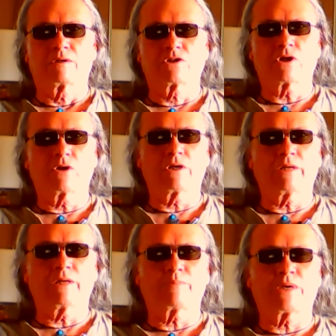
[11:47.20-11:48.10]

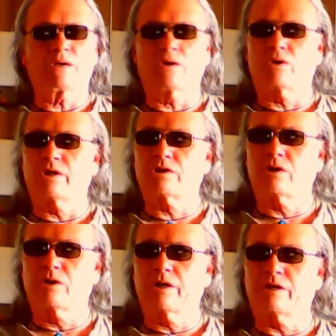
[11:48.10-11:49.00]
Totally paranoid,
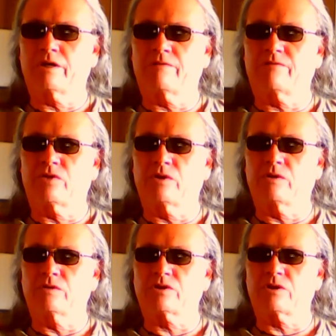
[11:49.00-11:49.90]
totally
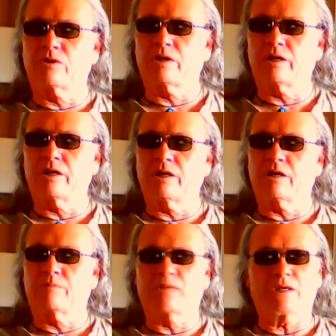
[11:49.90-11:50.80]
confused, totally,
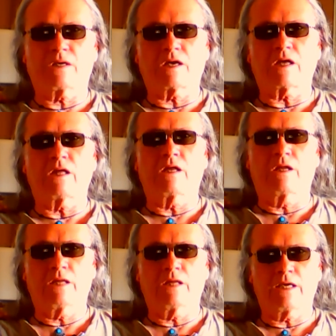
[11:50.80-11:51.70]
but in
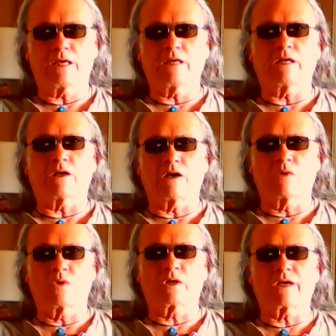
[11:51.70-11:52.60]
the end, it all
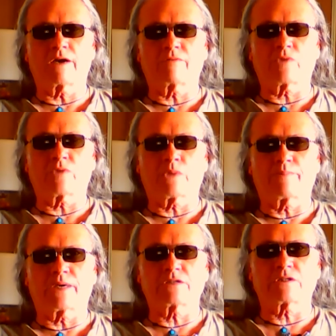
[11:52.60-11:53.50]
worked out for the
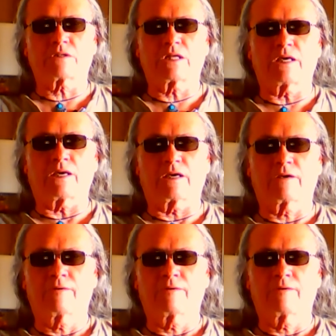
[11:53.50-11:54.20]
best thing.